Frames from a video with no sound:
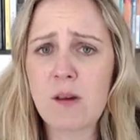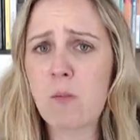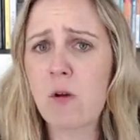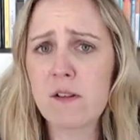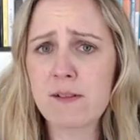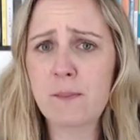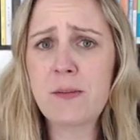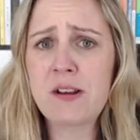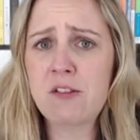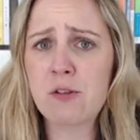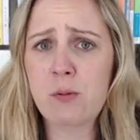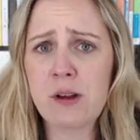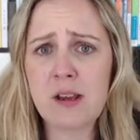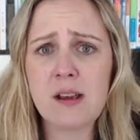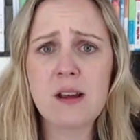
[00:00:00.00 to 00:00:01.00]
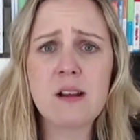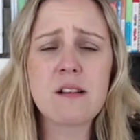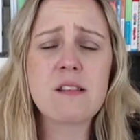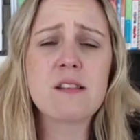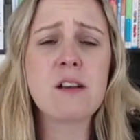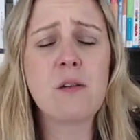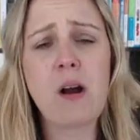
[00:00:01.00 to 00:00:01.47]
want something to eat,
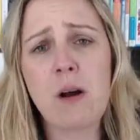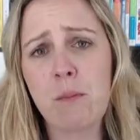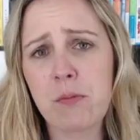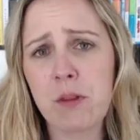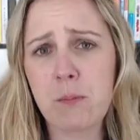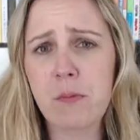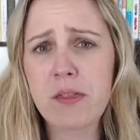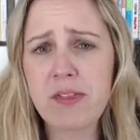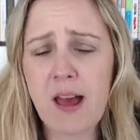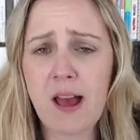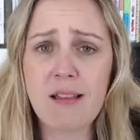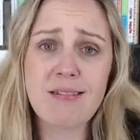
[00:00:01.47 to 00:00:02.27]
and so help them with that.